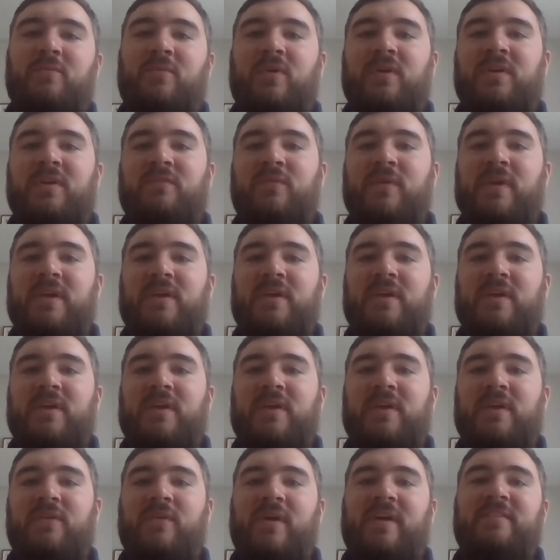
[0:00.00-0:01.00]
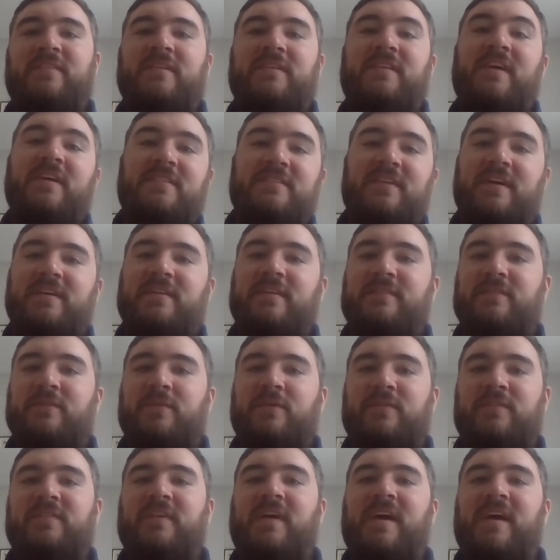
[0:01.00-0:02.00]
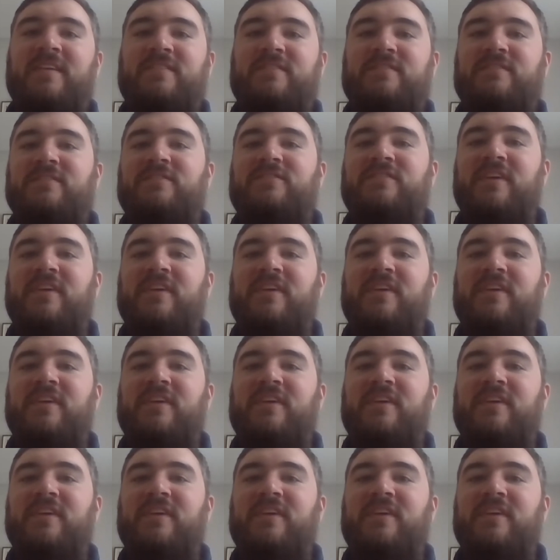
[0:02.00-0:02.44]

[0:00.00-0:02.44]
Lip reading: what if we created a dinosaur-sized Jeff